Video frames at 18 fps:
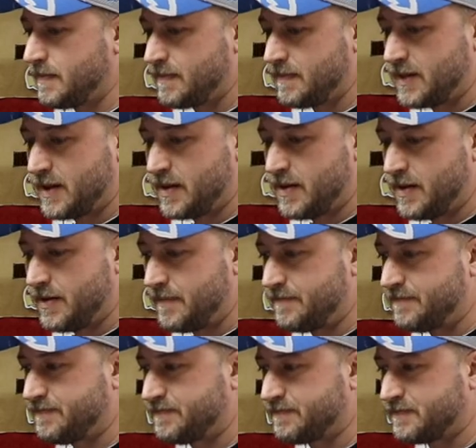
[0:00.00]

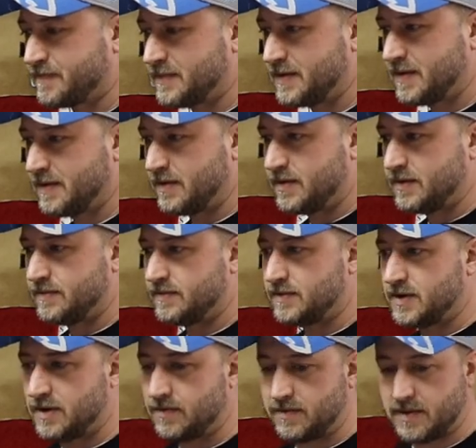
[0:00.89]

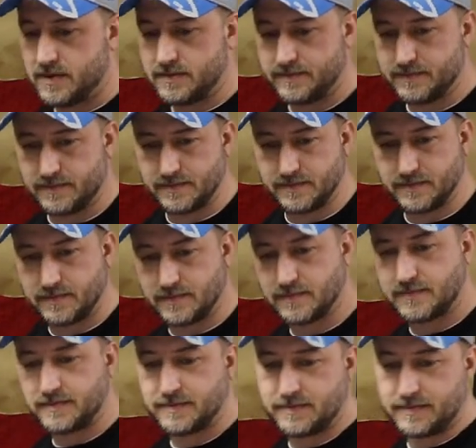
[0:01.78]

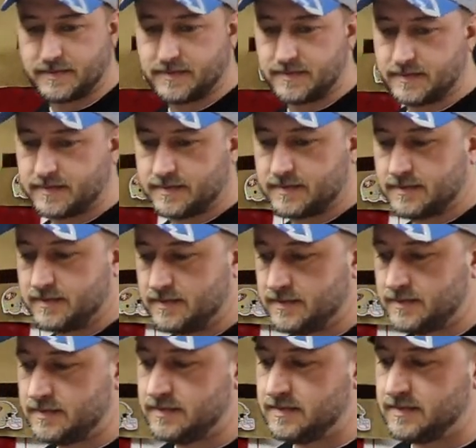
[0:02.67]

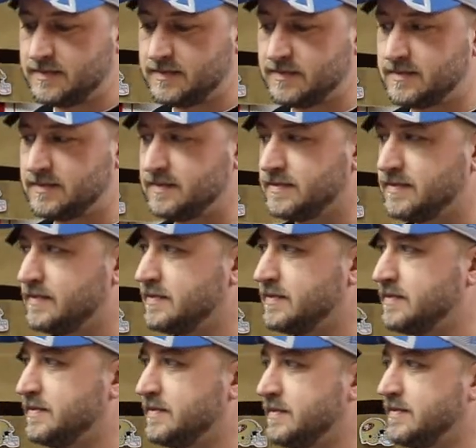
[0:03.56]

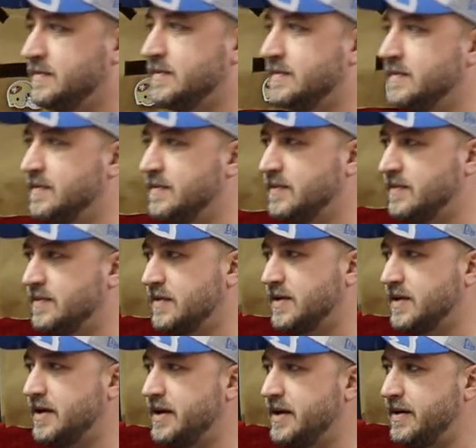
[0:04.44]

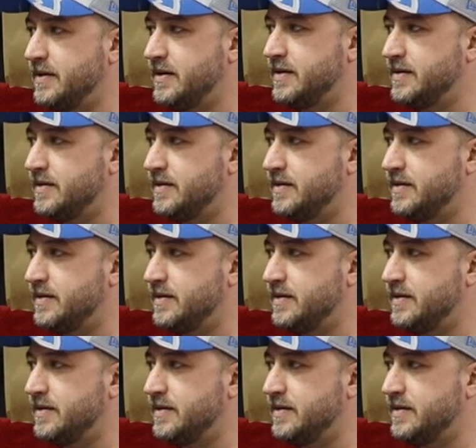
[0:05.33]
[no speech]